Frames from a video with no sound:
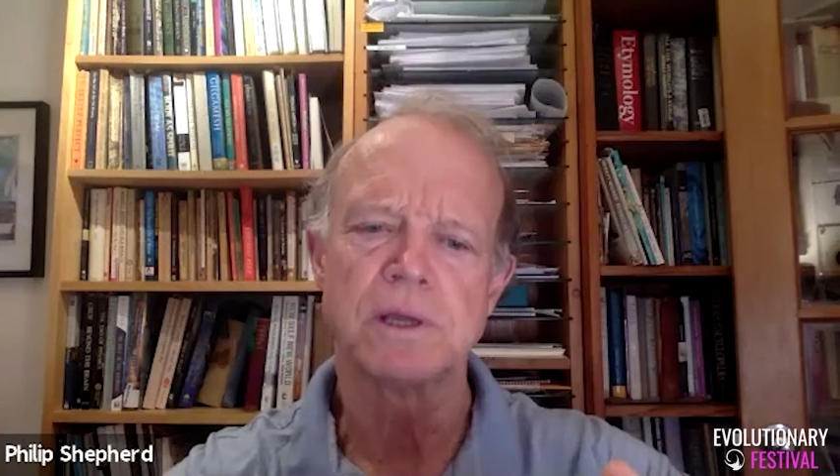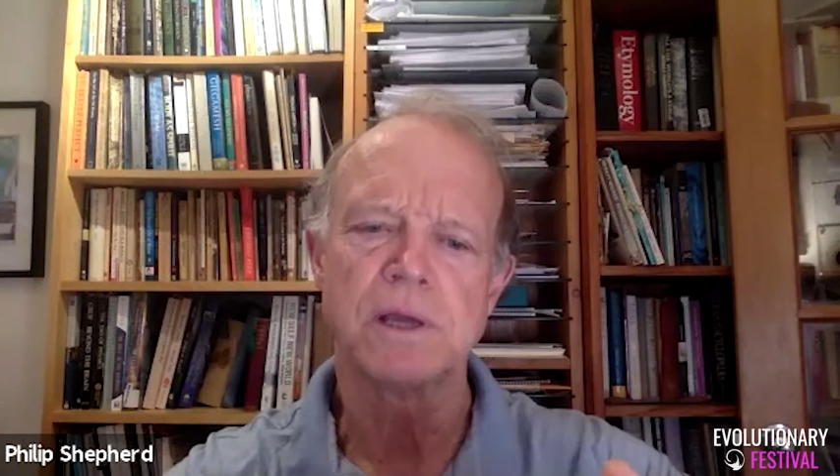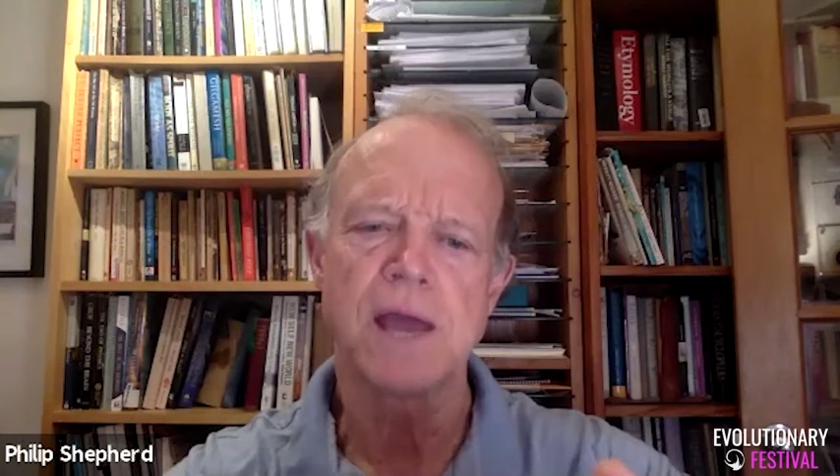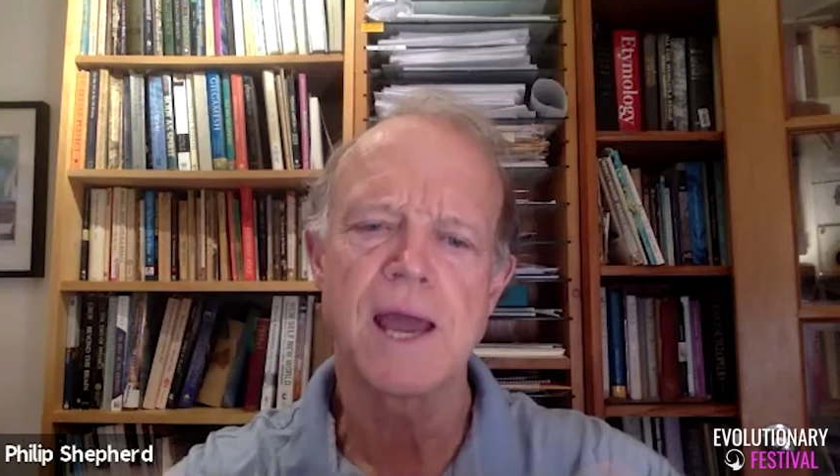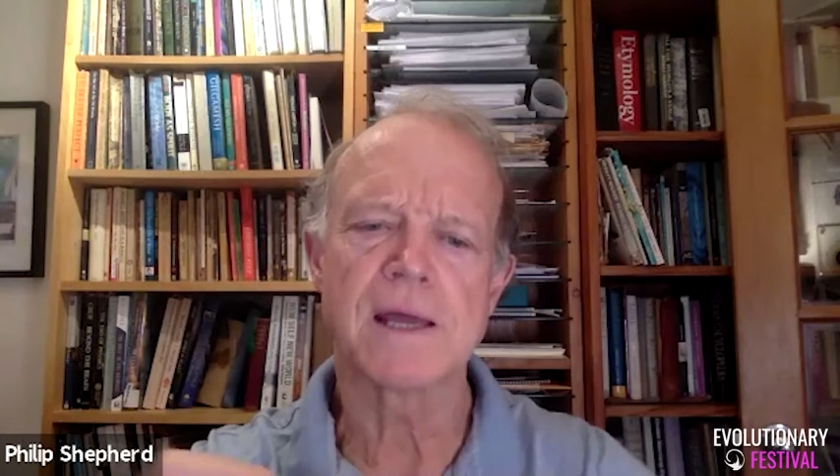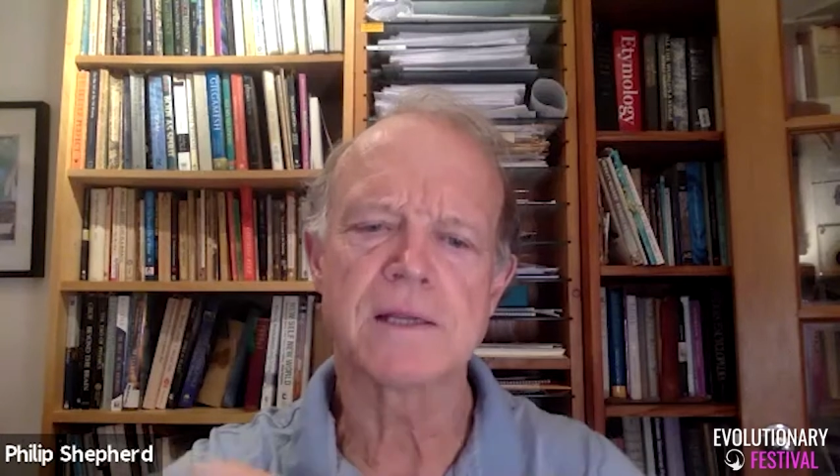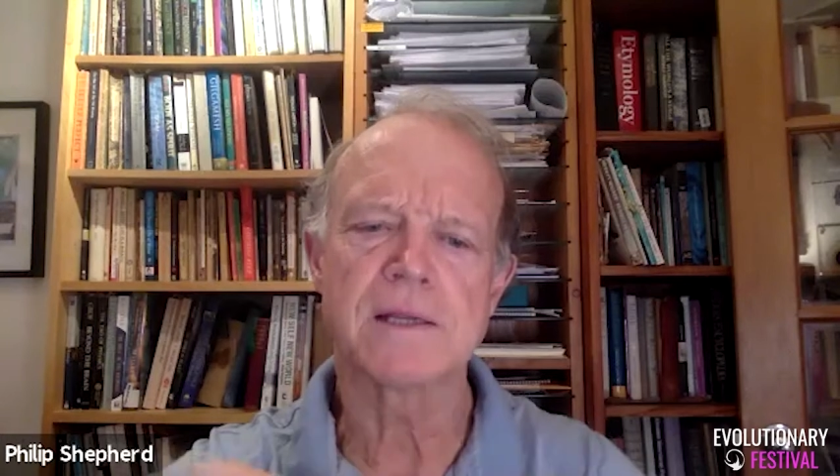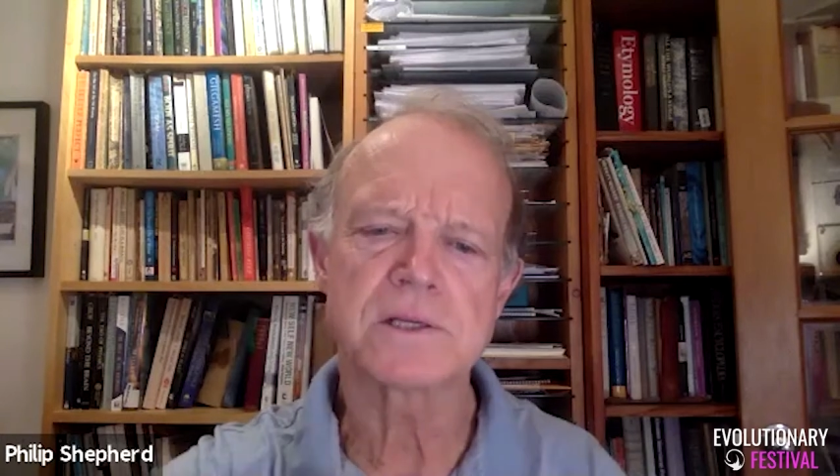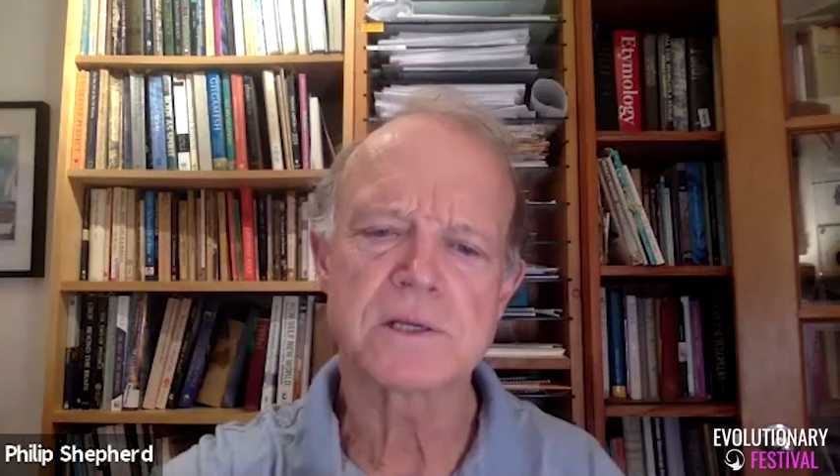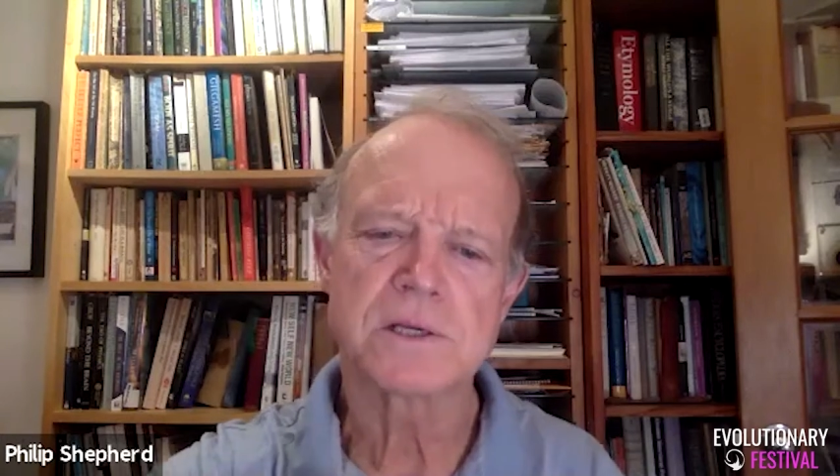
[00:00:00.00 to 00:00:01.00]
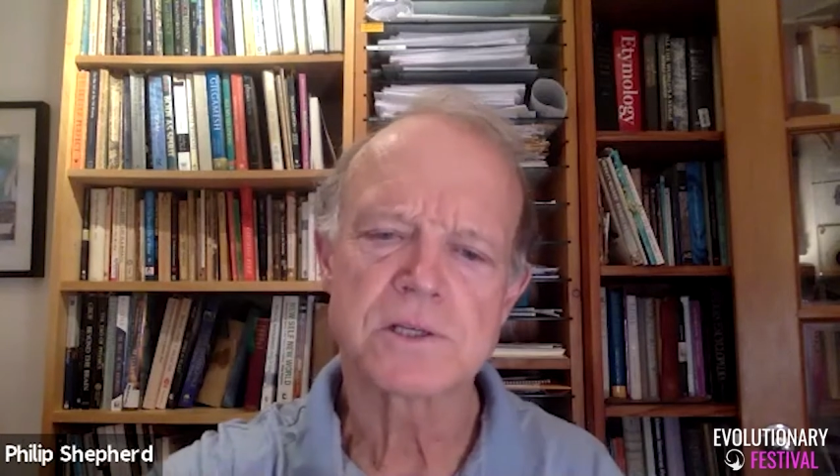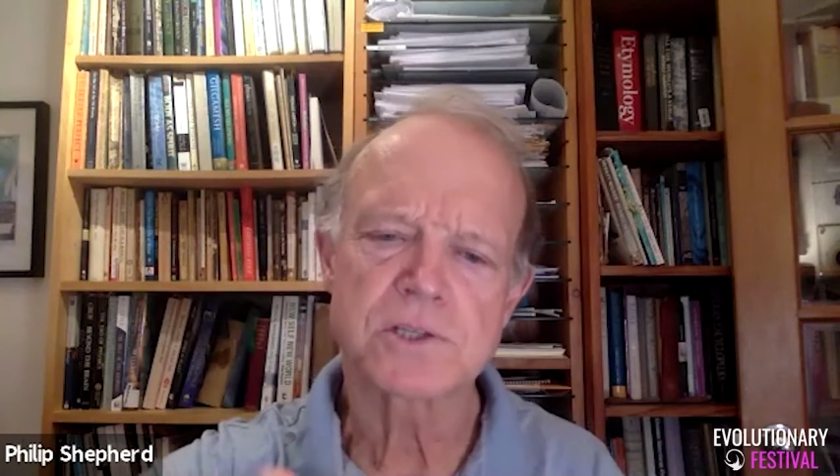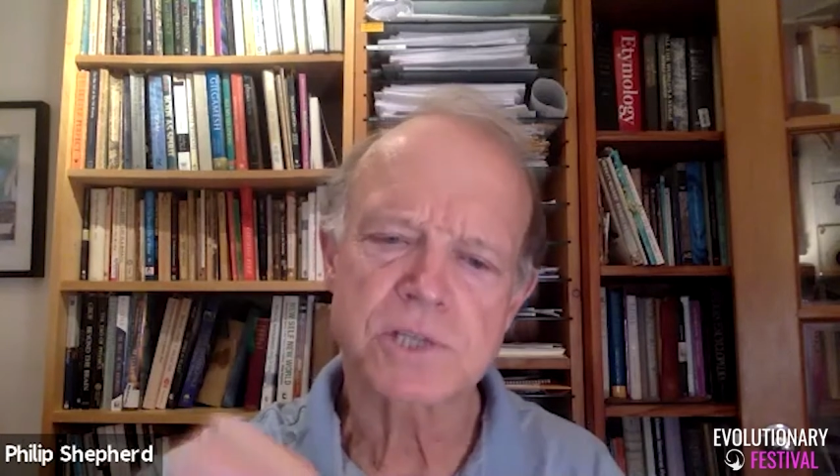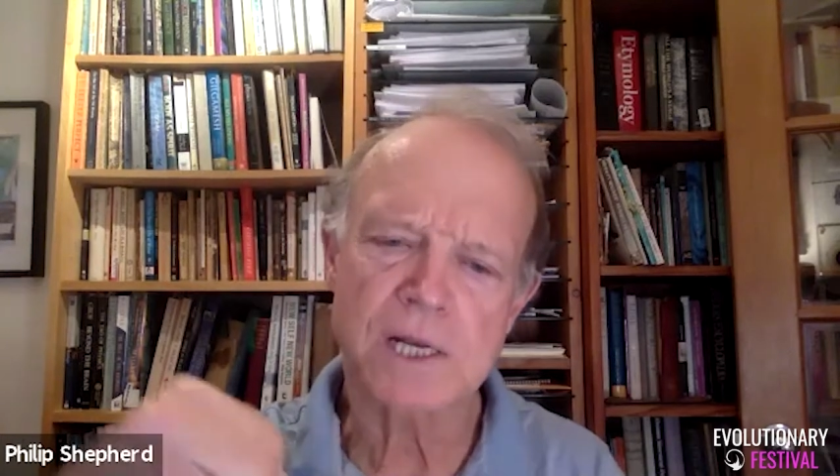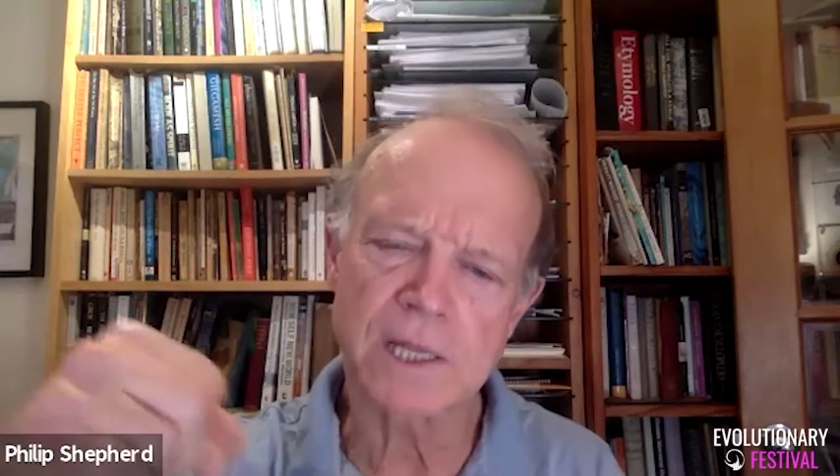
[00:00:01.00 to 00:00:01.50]
And
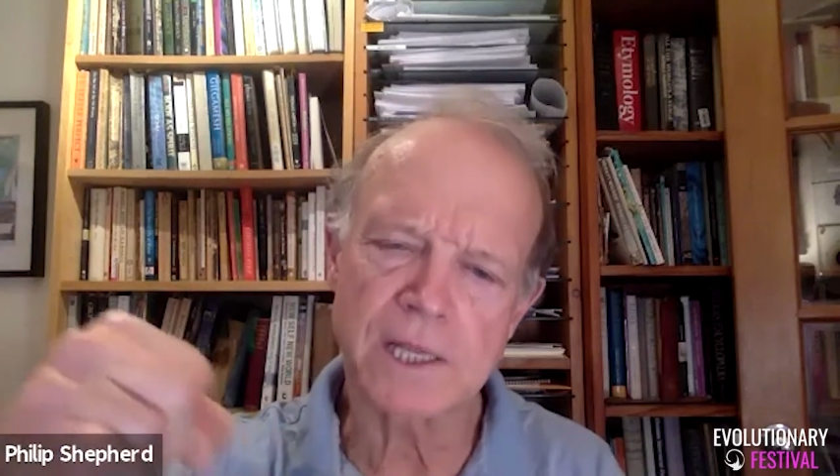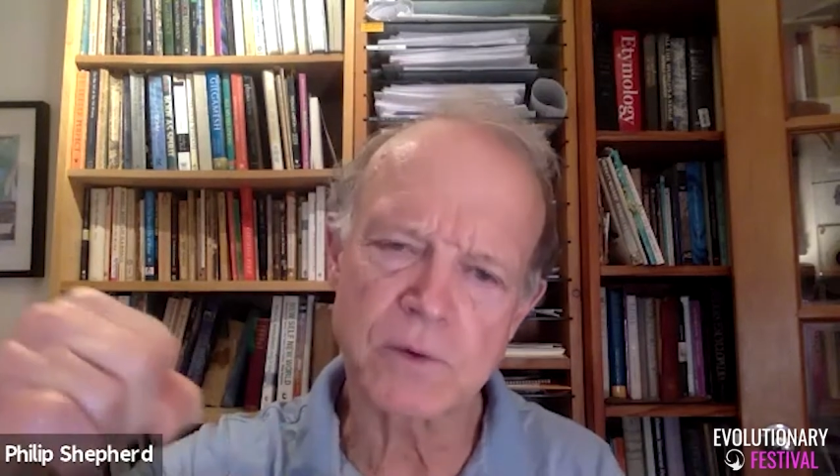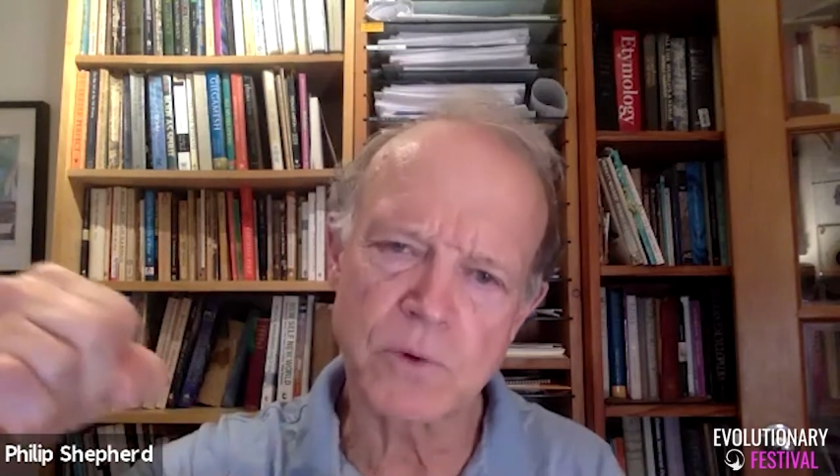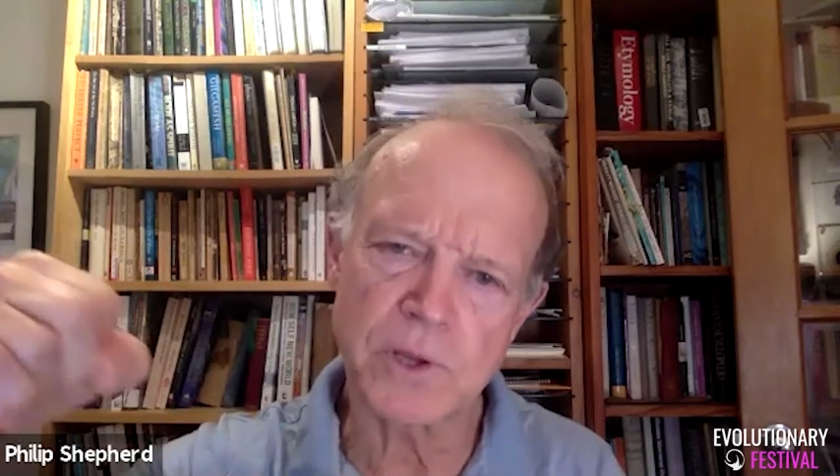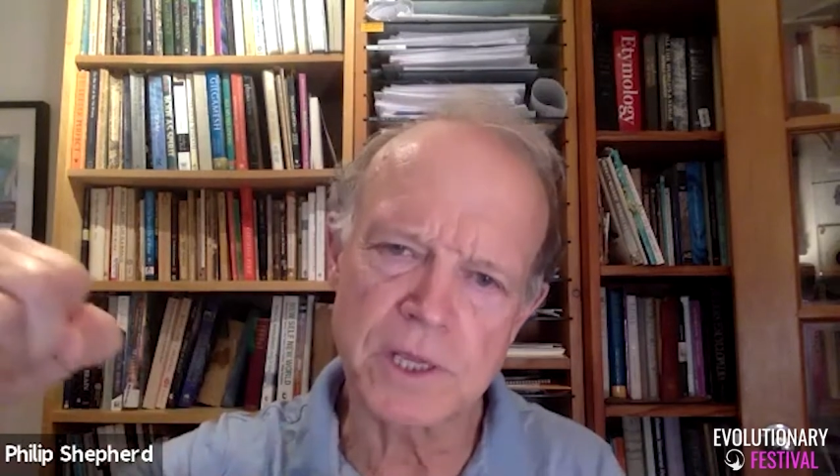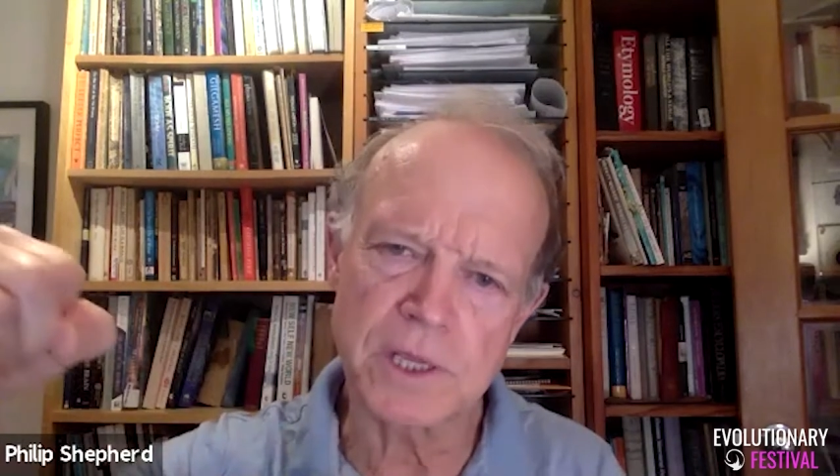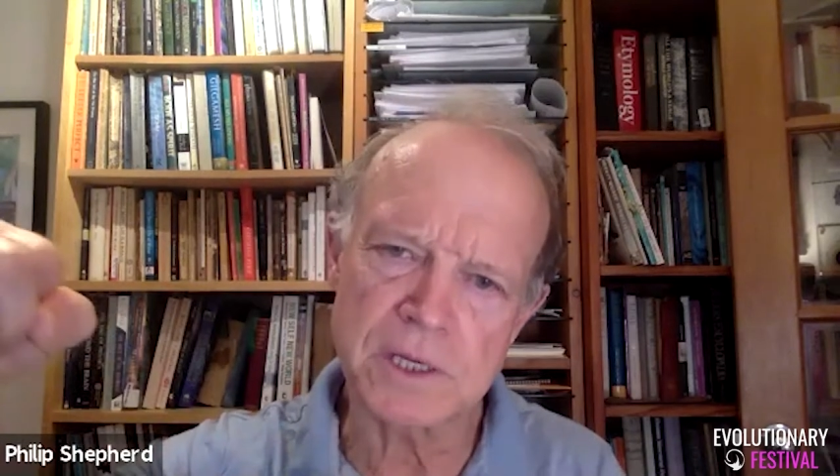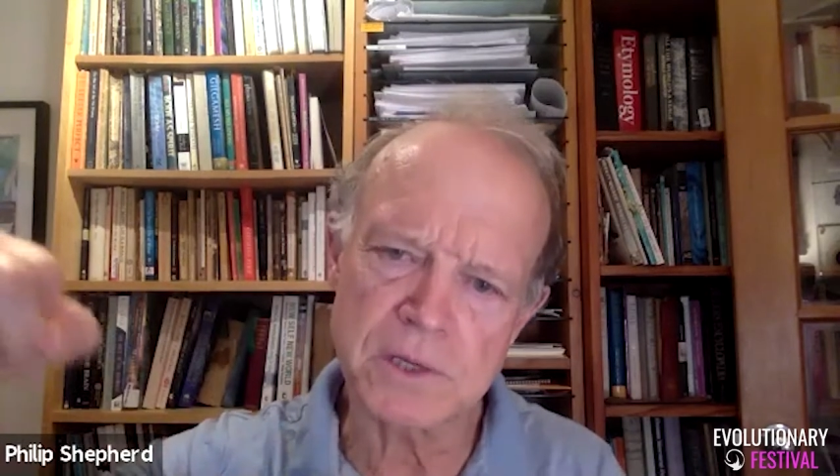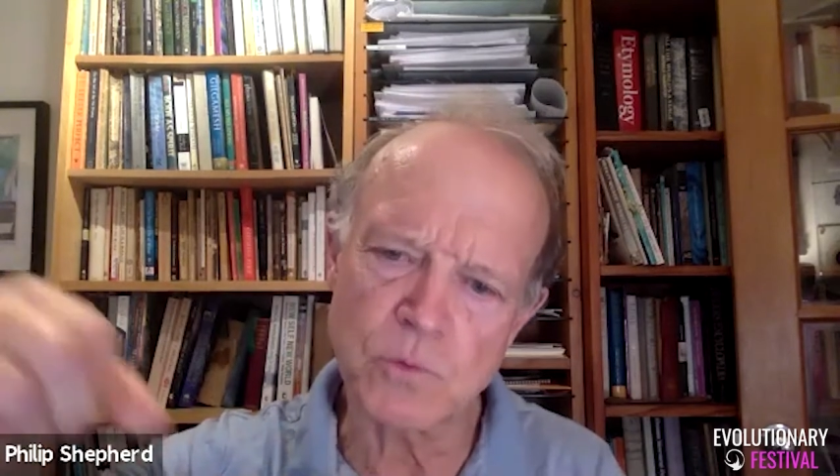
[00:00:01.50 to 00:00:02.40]
suddenly we